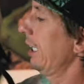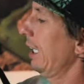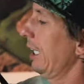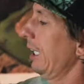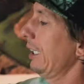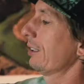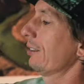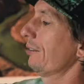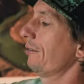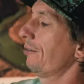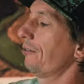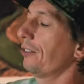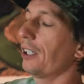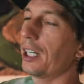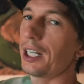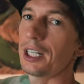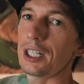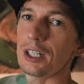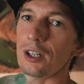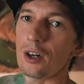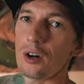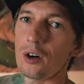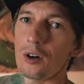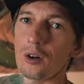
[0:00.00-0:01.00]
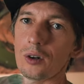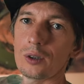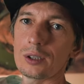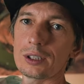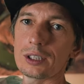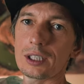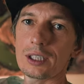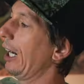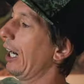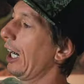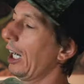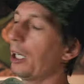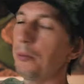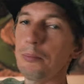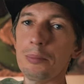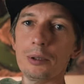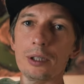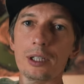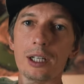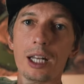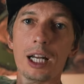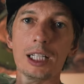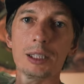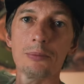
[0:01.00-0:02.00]
a very old
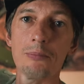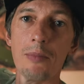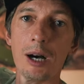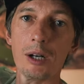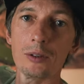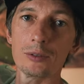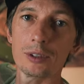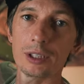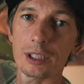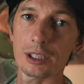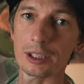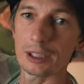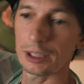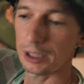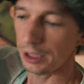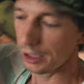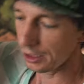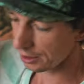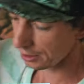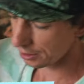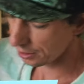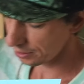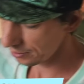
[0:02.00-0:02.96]
Hyperlight Mountain Gear